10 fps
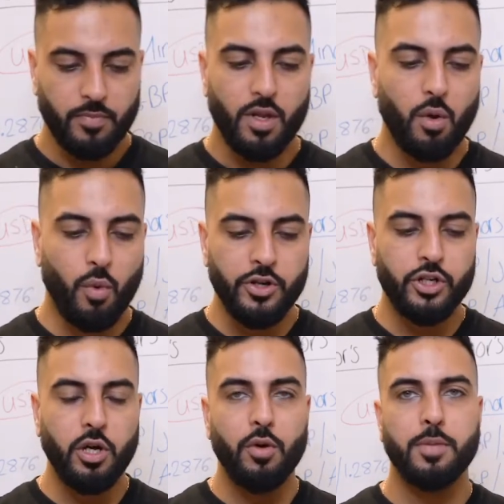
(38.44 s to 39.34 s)
once you
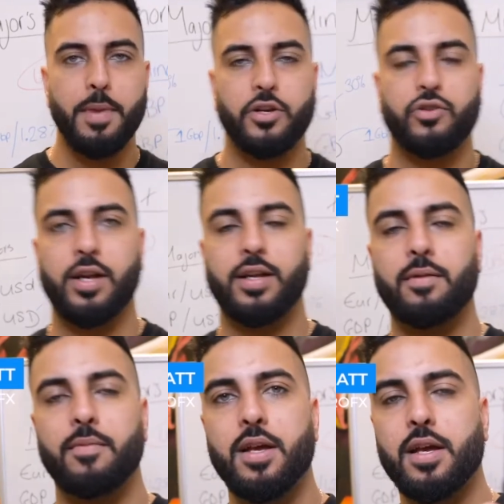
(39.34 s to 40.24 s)
go into MetaTrader,
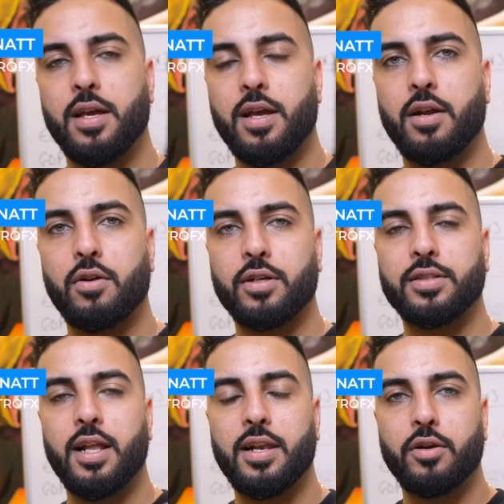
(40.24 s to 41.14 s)
it looks a
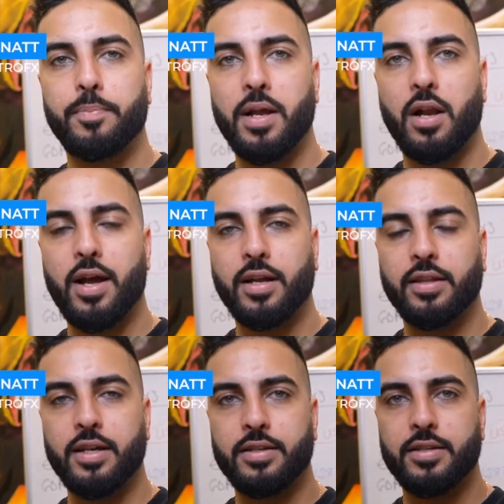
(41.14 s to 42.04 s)
little bit like
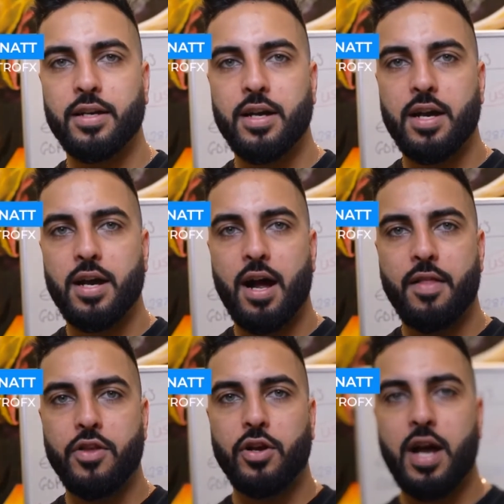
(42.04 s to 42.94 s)
this. And then
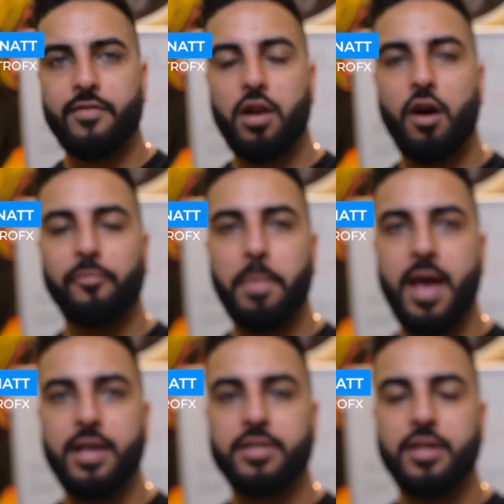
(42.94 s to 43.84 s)
you're gonna have a lot of
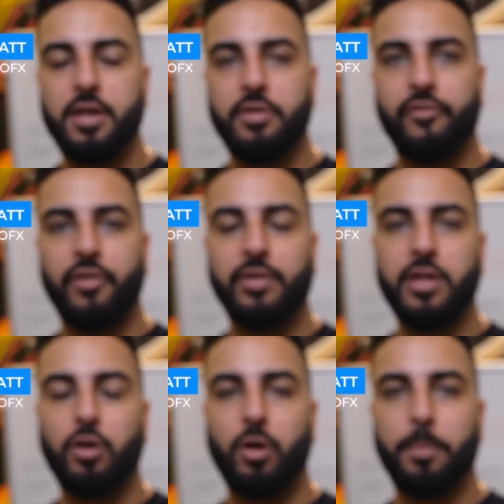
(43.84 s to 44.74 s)
pairs flickering
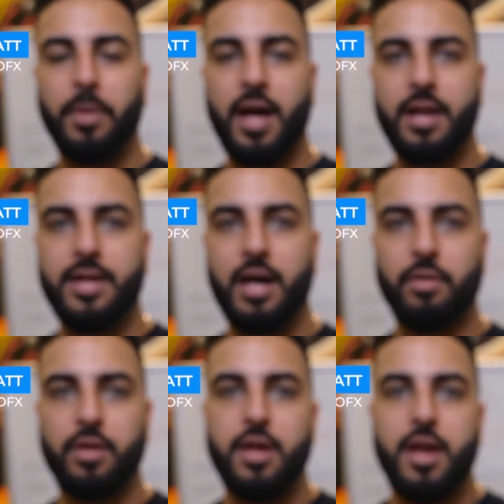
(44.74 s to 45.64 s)
up and down.
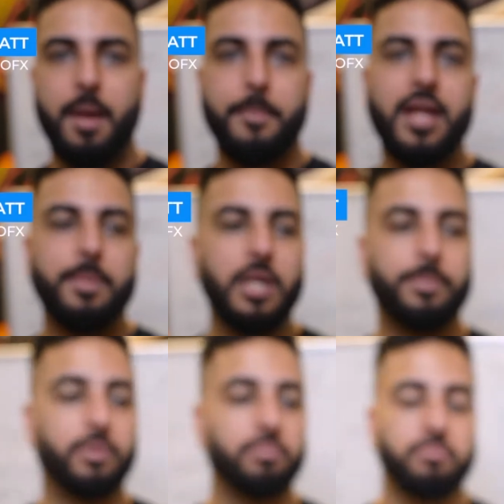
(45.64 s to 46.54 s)
And many
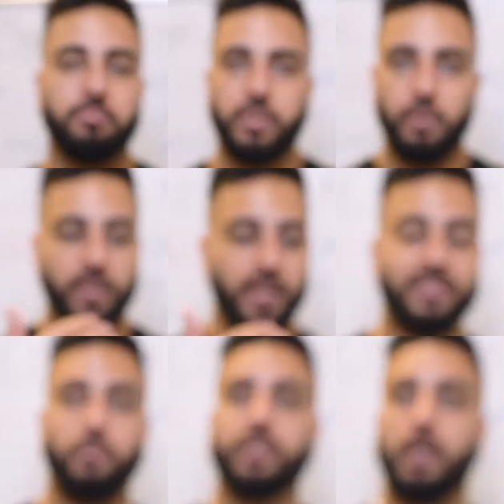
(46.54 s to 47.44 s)
people don't really understand
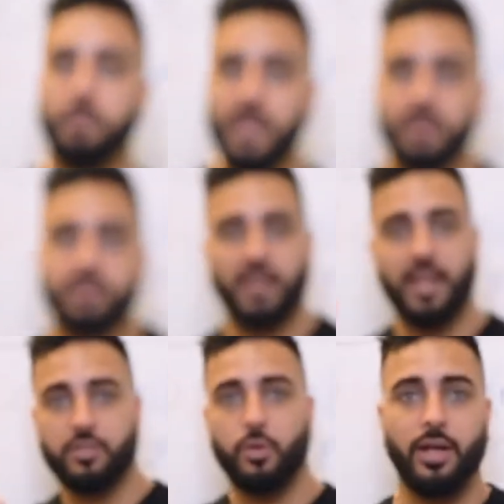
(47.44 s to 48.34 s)
what that means. So let's
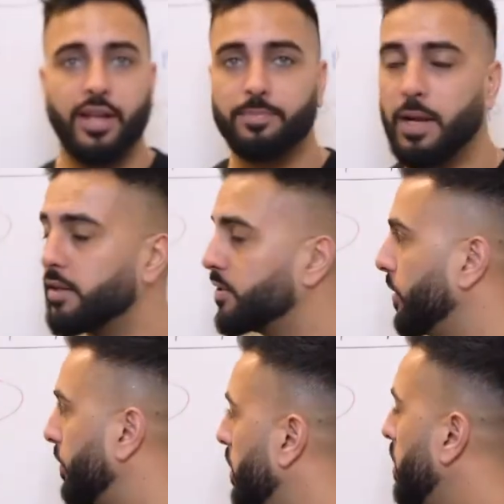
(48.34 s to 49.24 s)
quickly explain it to you.